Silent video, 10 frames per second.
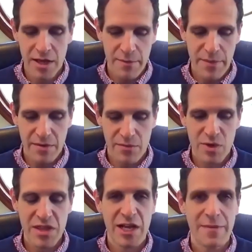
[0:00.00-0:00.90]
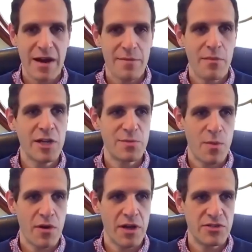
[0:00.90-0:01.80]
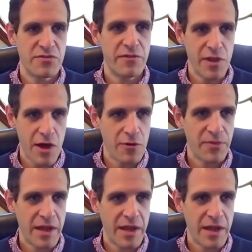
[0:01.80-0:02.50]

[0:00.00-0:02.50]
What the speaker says: but we think about it much more as flow.